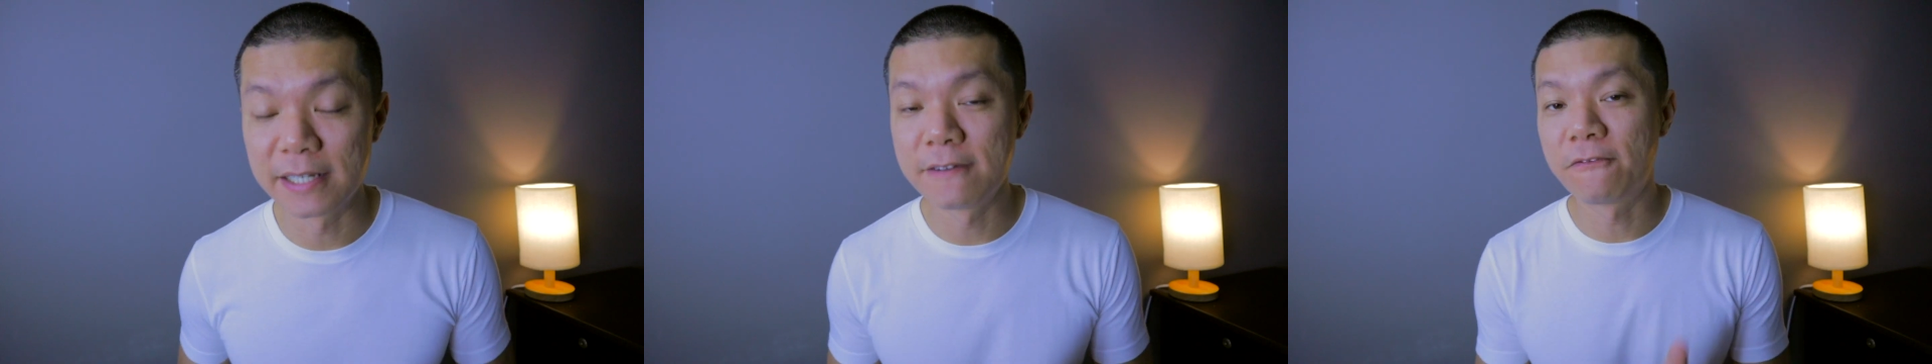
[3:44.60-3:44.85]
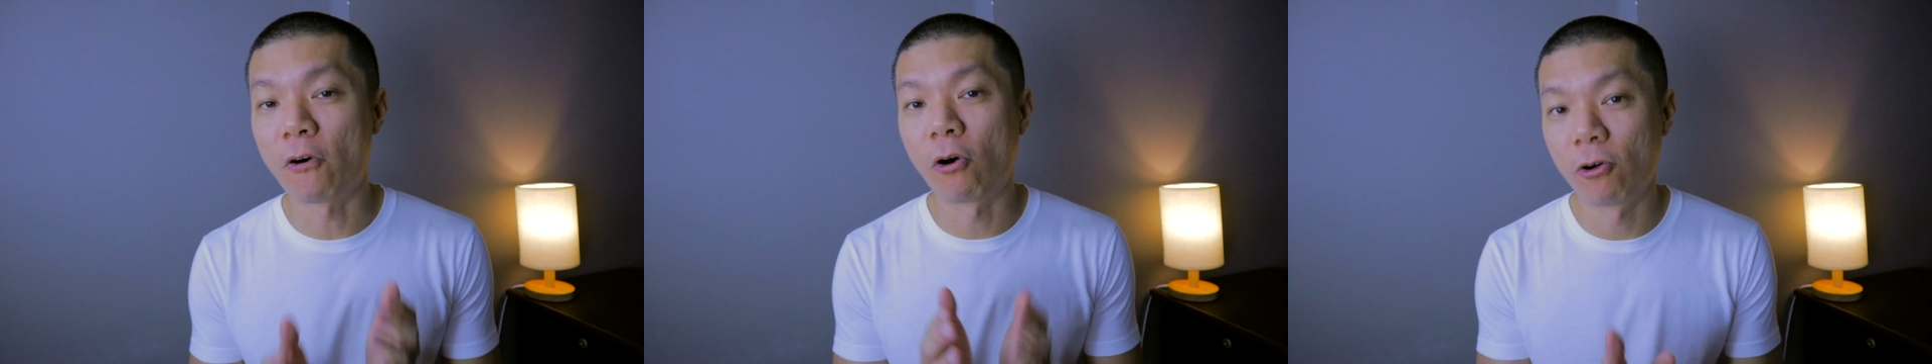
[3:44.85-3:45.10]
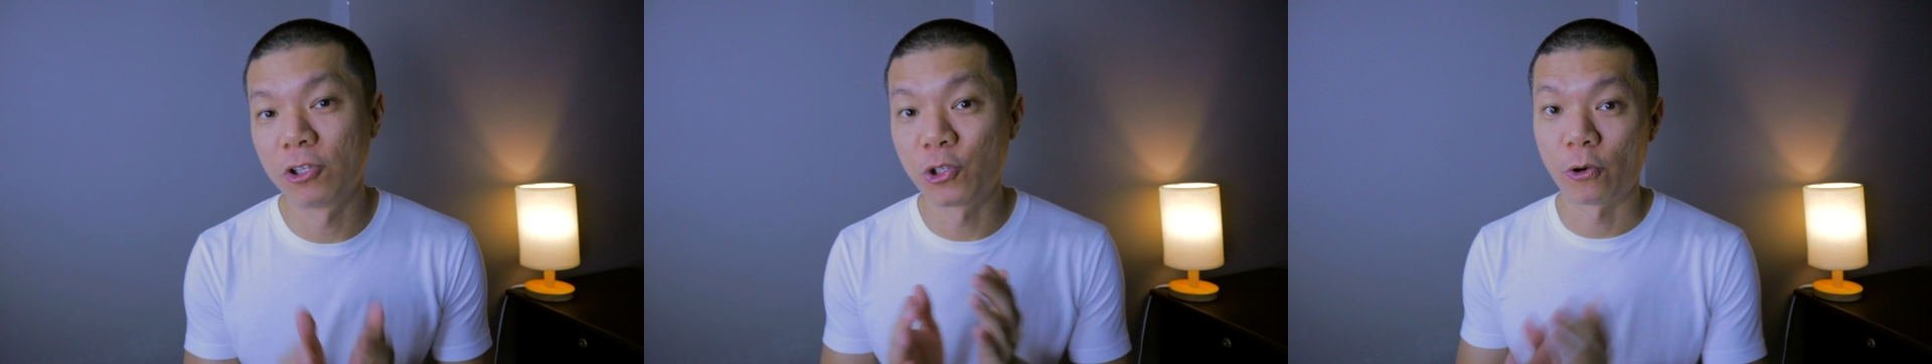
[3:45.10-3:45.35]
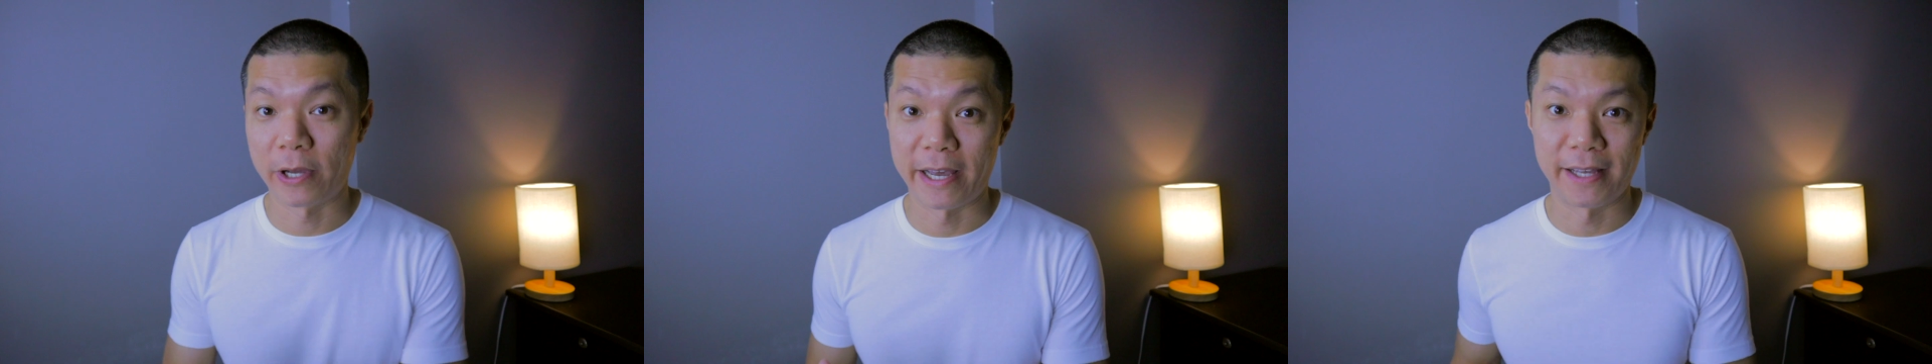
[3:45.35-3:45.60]
if all
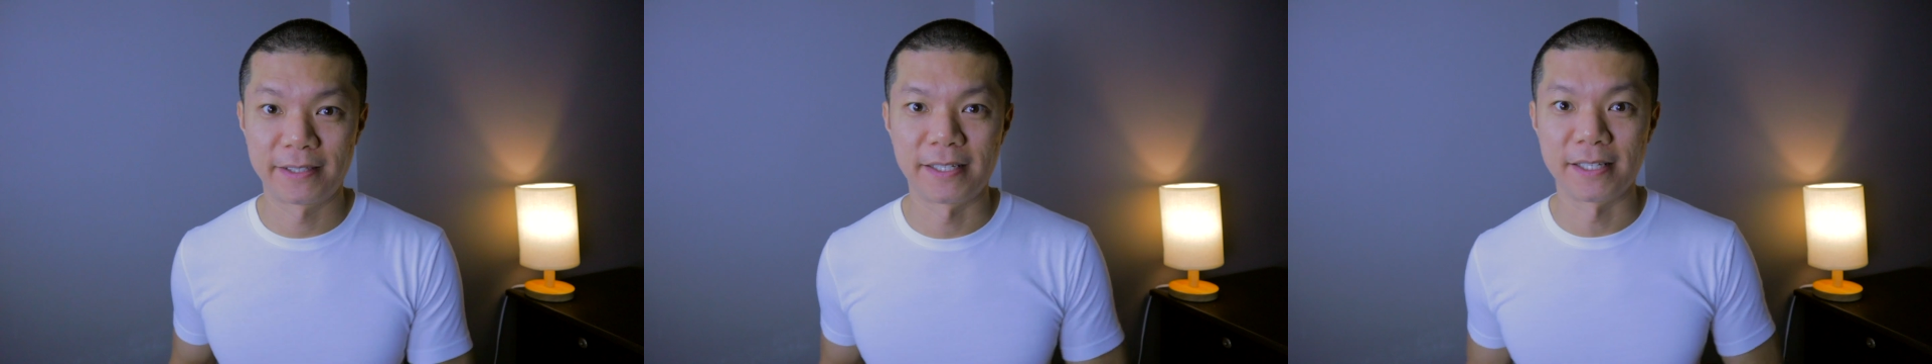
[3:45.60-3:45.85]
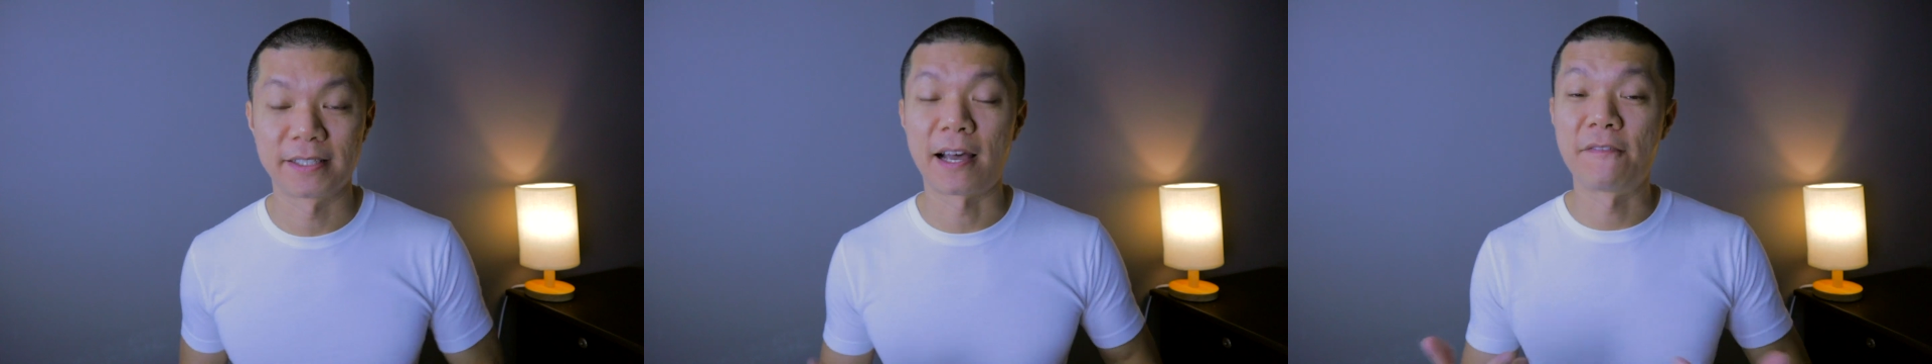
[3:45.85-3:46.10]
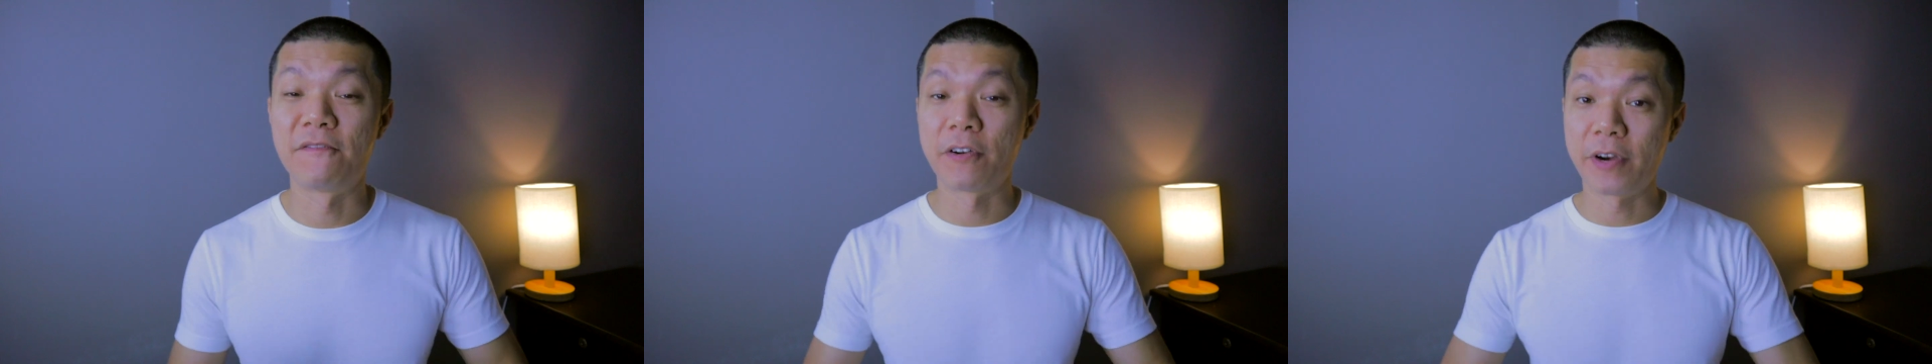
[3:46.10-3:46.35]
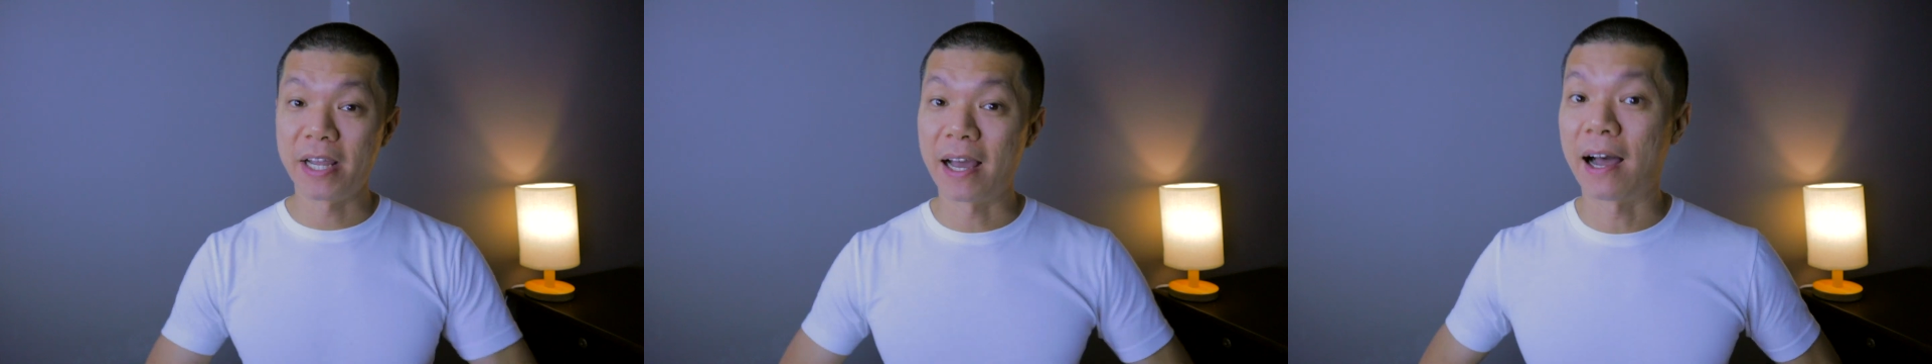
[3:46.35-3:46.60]
your assets are
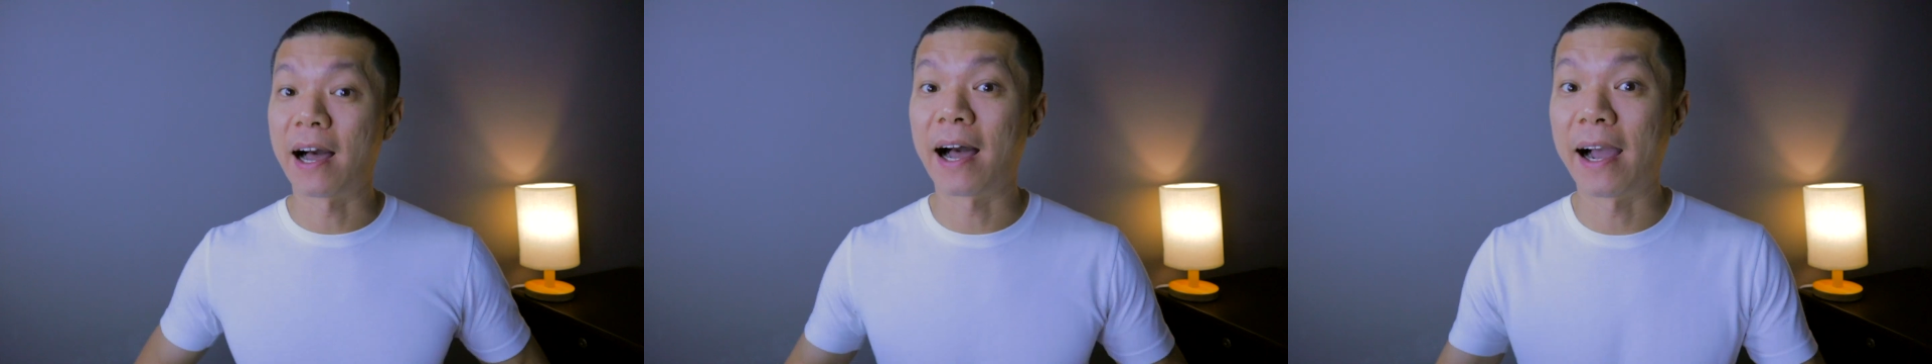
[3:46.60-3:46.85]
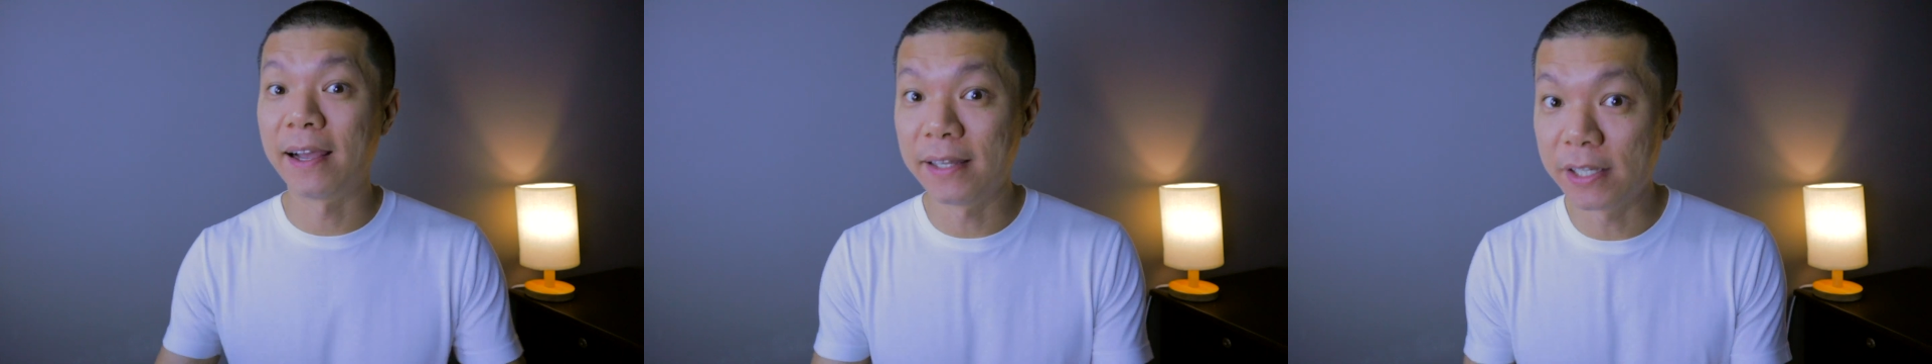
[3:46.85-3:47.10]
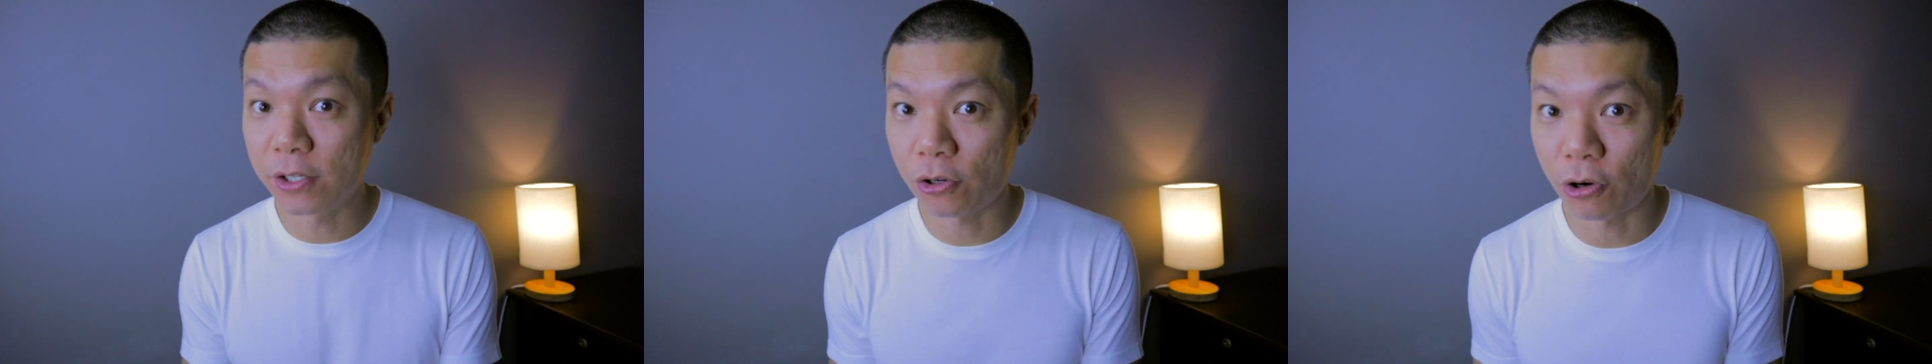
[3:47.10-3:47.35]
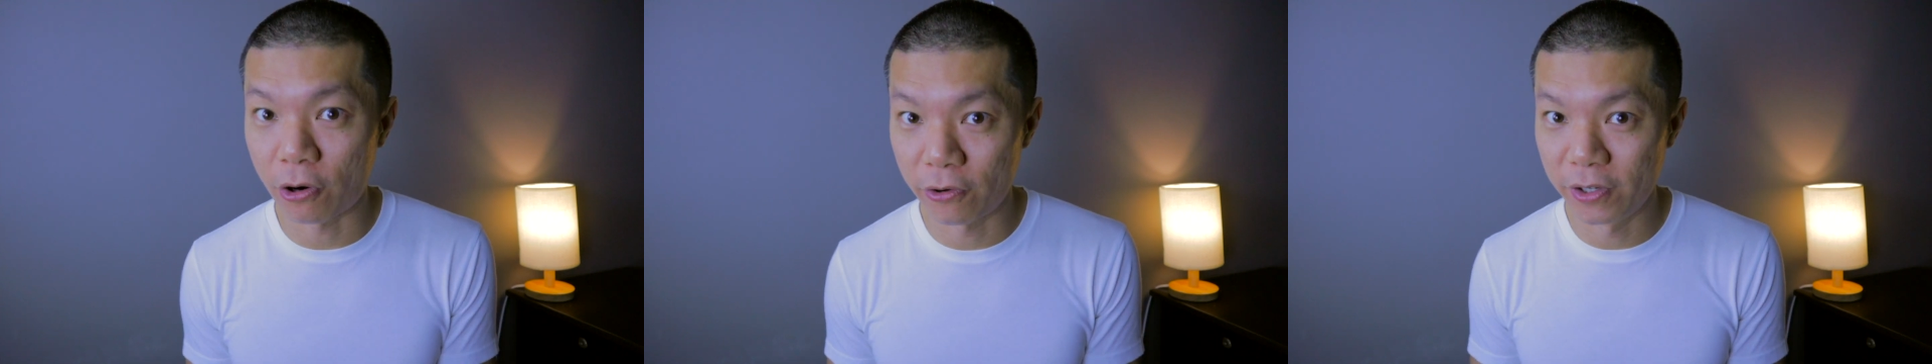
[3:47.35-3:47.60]
very highly
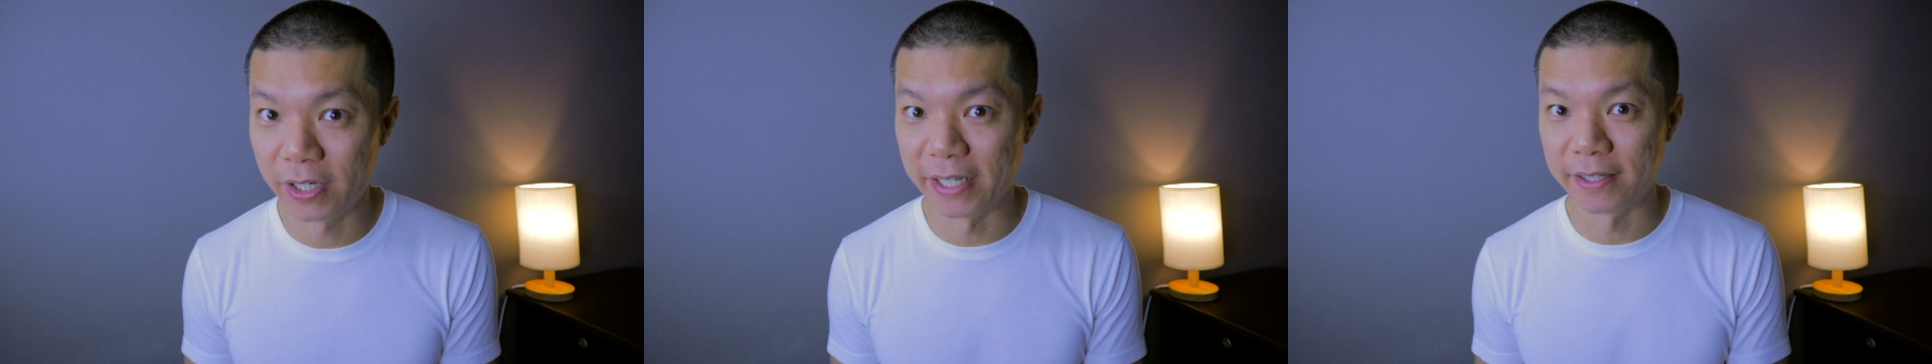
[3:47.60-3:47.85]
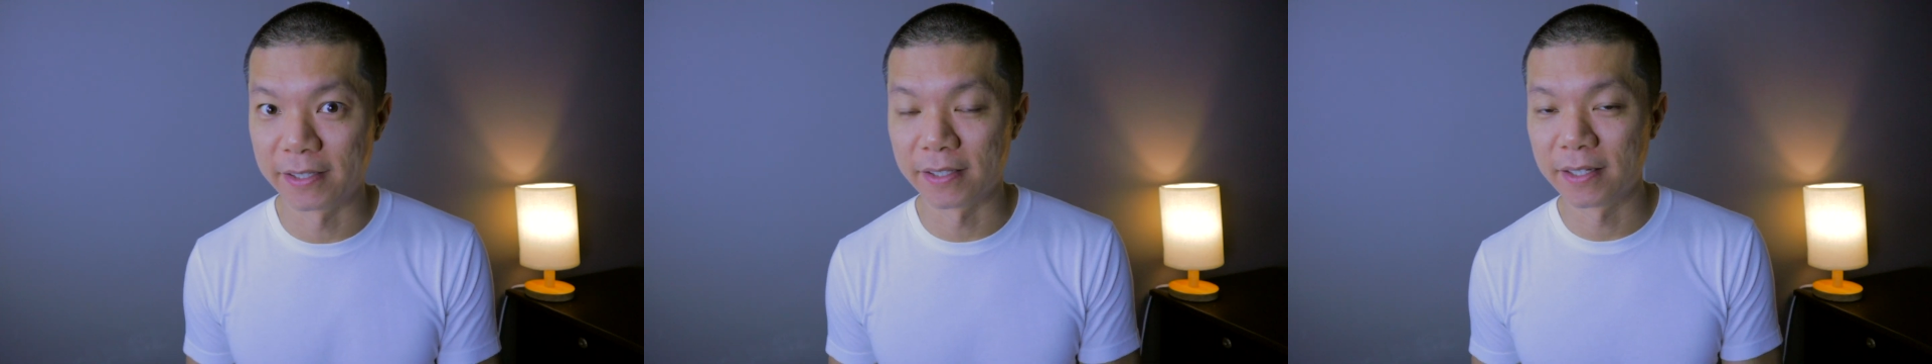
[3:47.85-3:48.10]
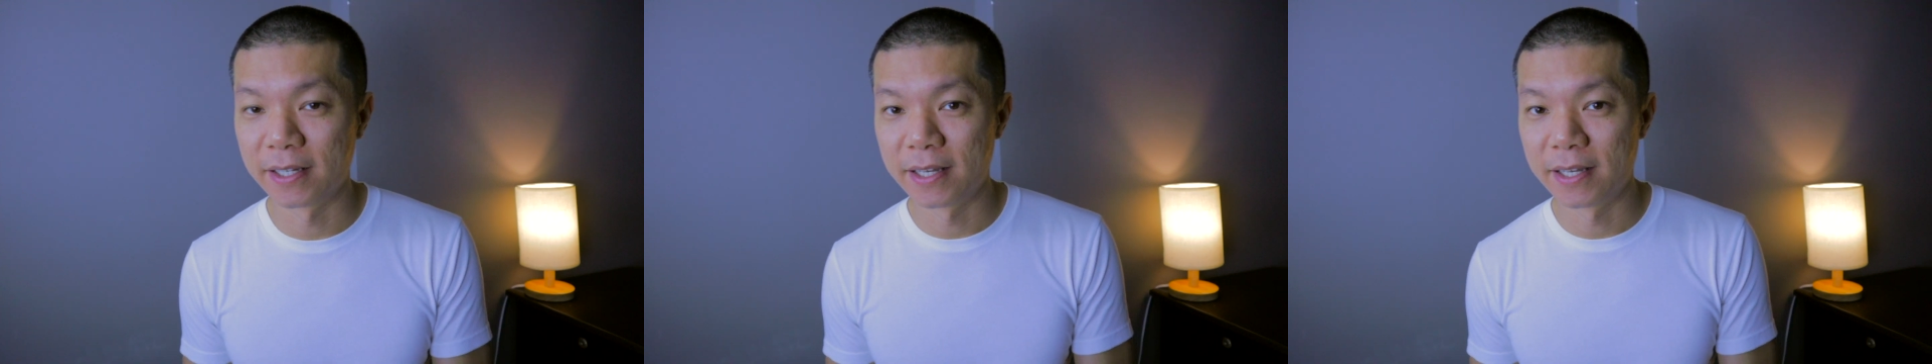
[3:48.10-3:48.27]
correlated,